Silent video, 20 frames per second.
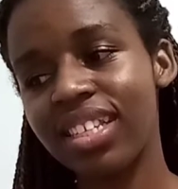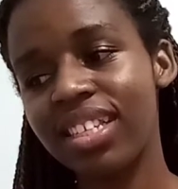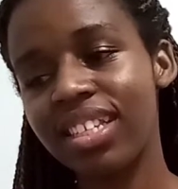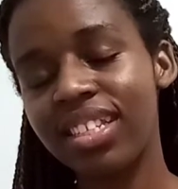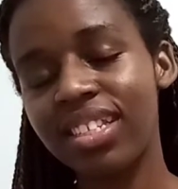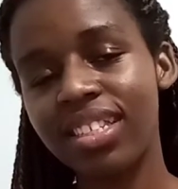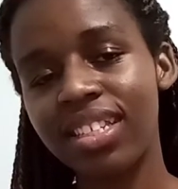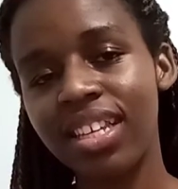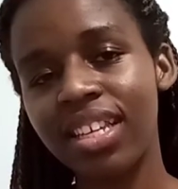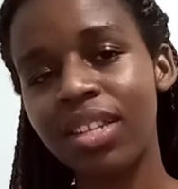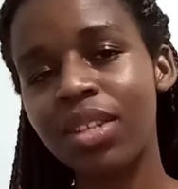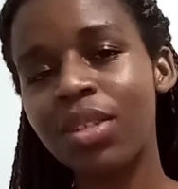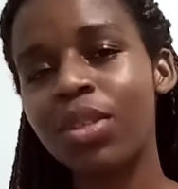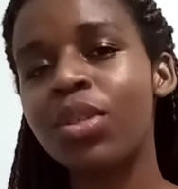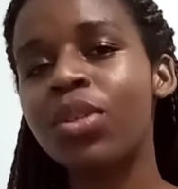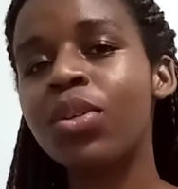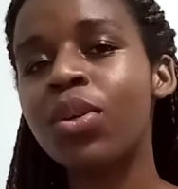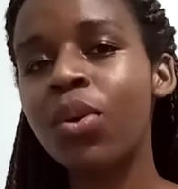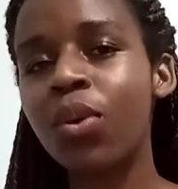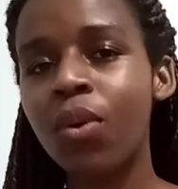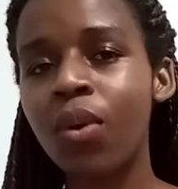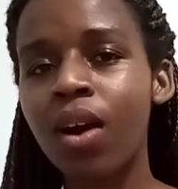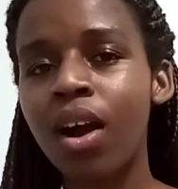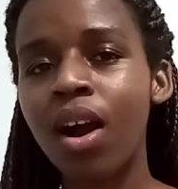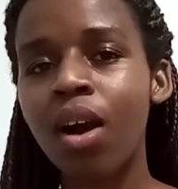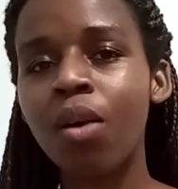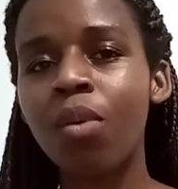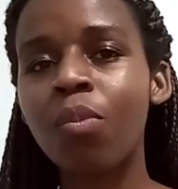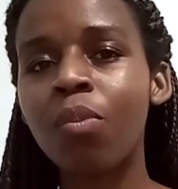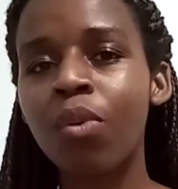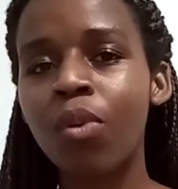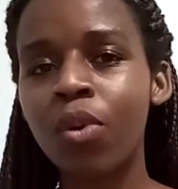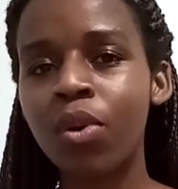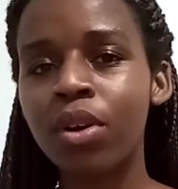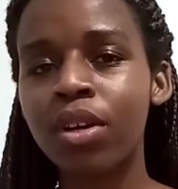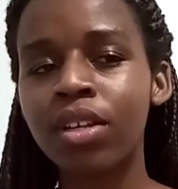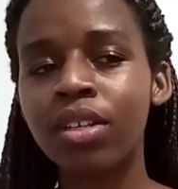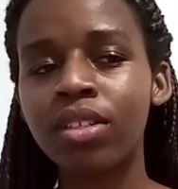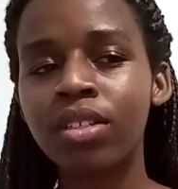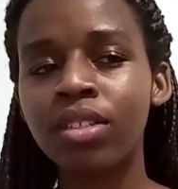He said, you know how
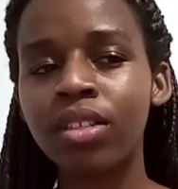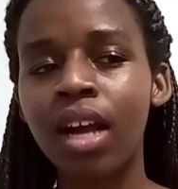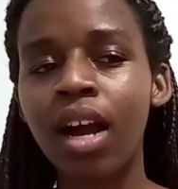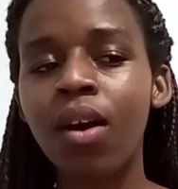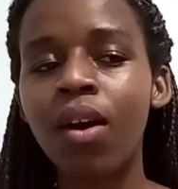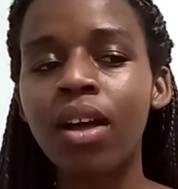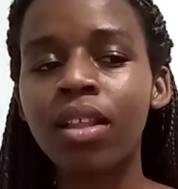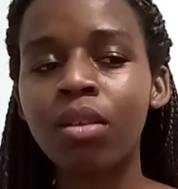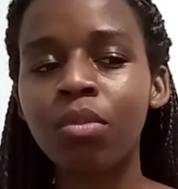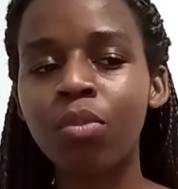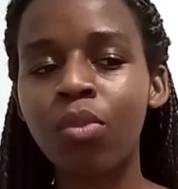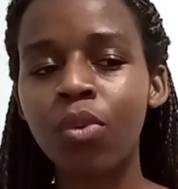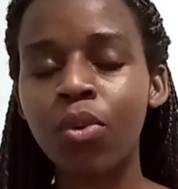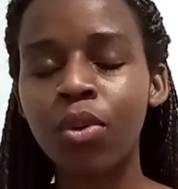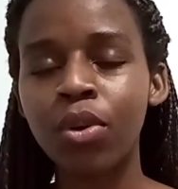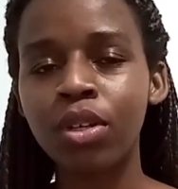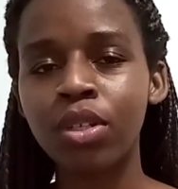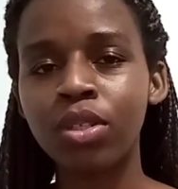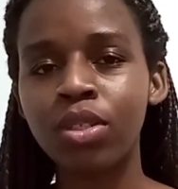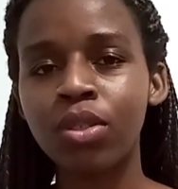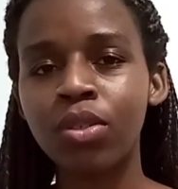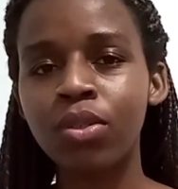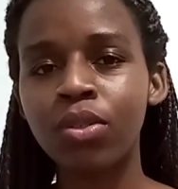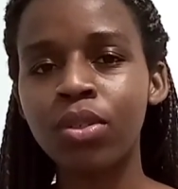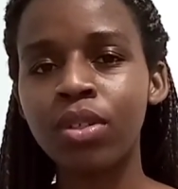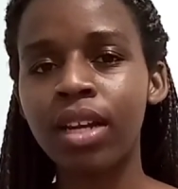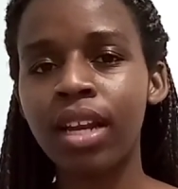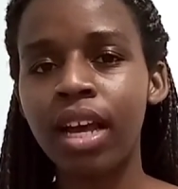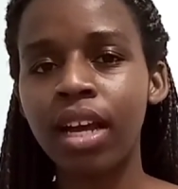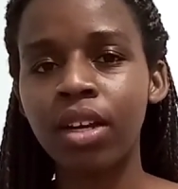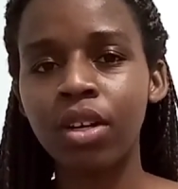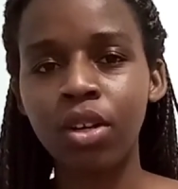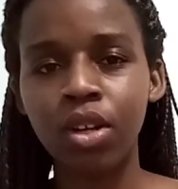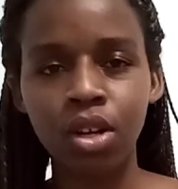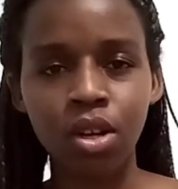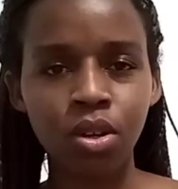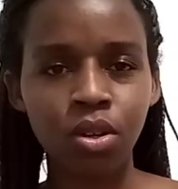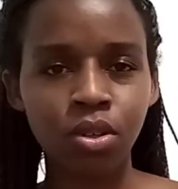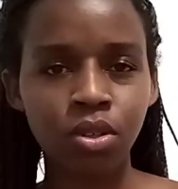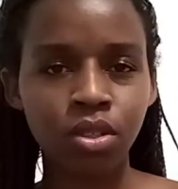other boys look like
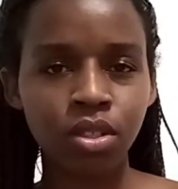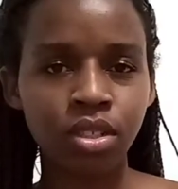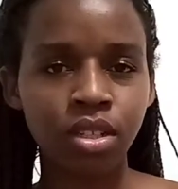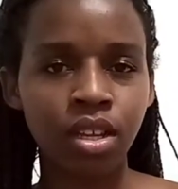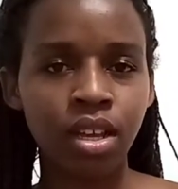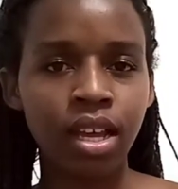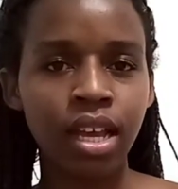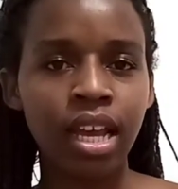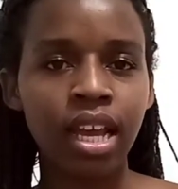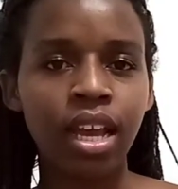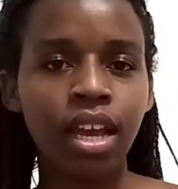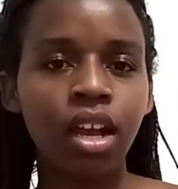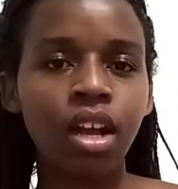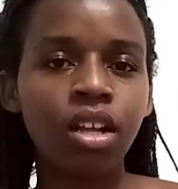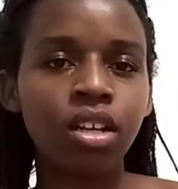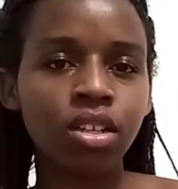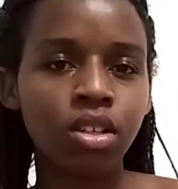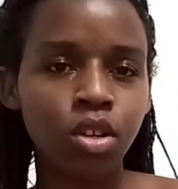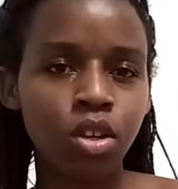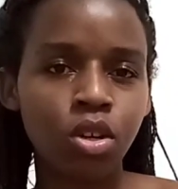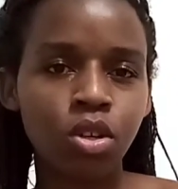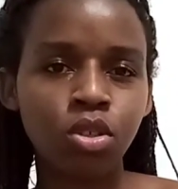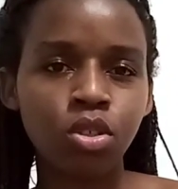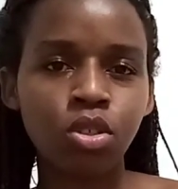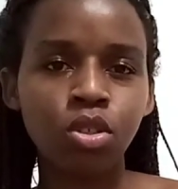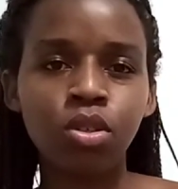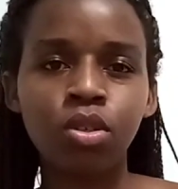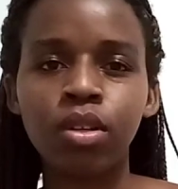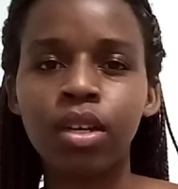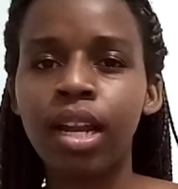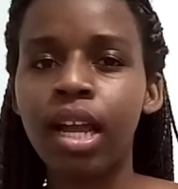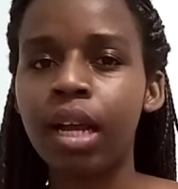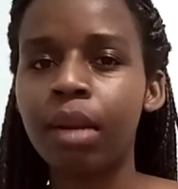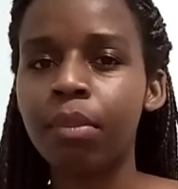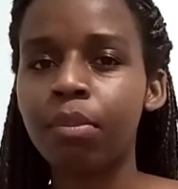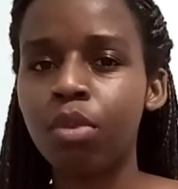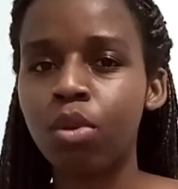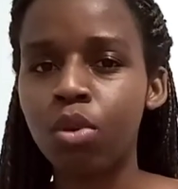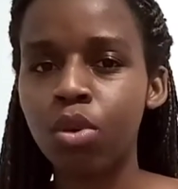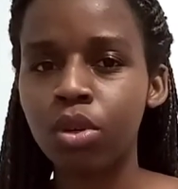girls and girls look
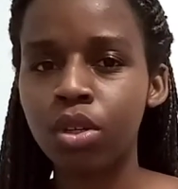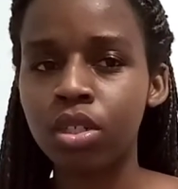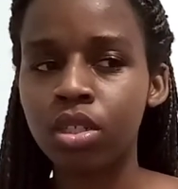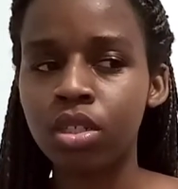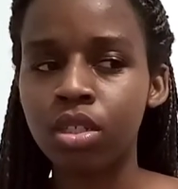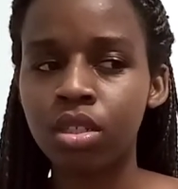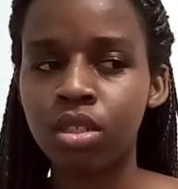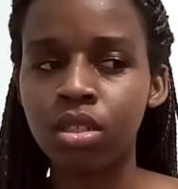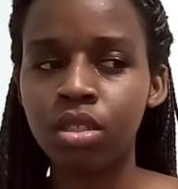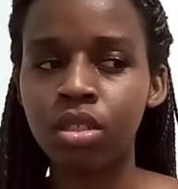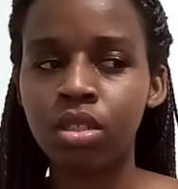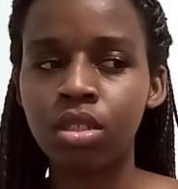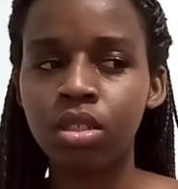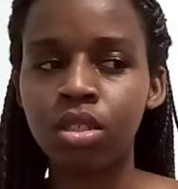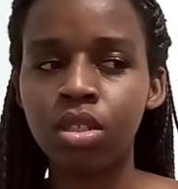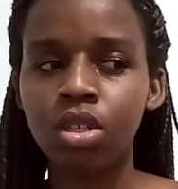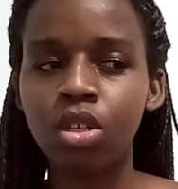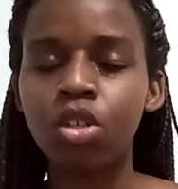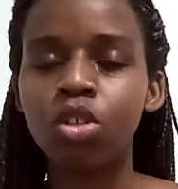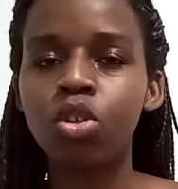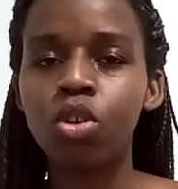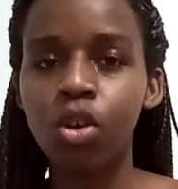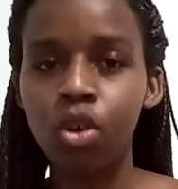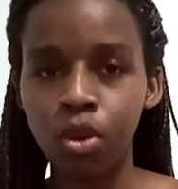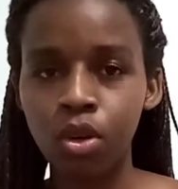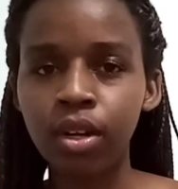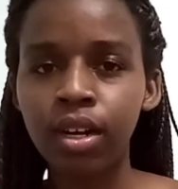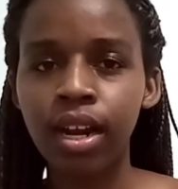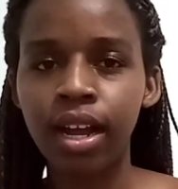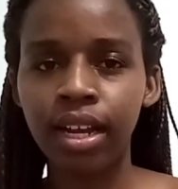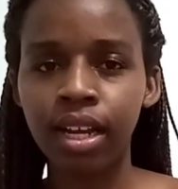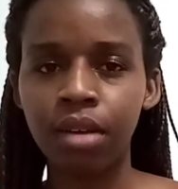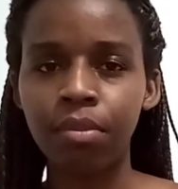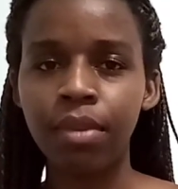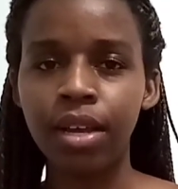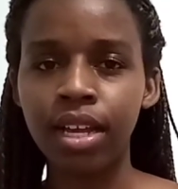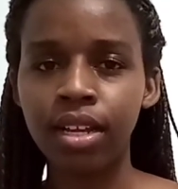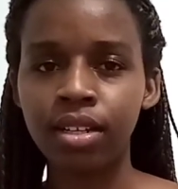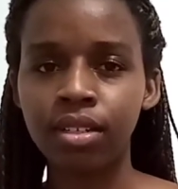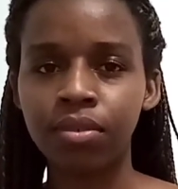like boys. You look like a
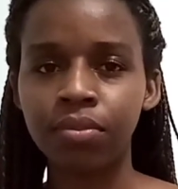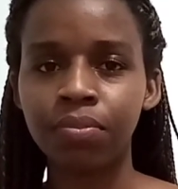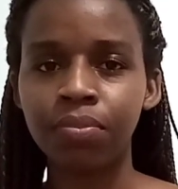man.